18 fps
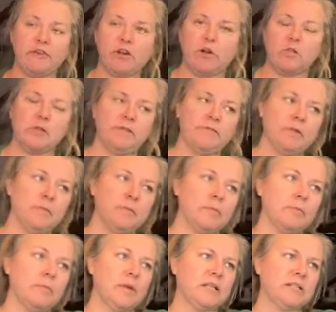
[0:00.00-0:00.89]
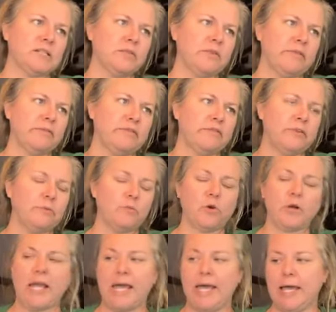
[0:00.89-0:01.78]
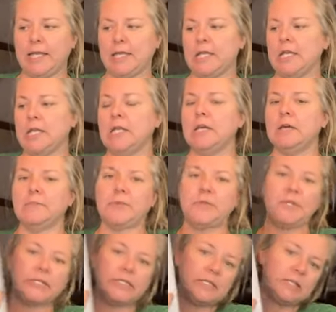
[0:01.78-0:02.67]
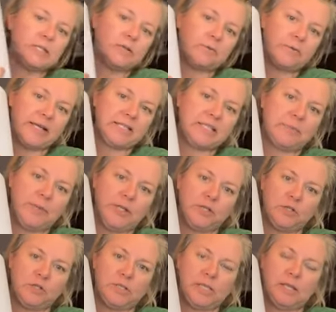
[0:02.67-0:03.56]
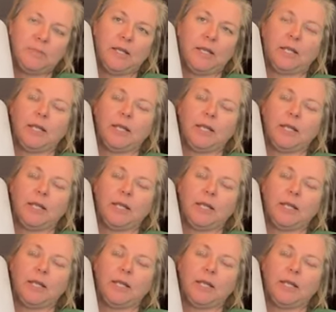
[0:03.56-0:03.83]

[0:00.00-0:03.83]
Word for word: even all of them. I still have a few more to add. But this is the recipes you sent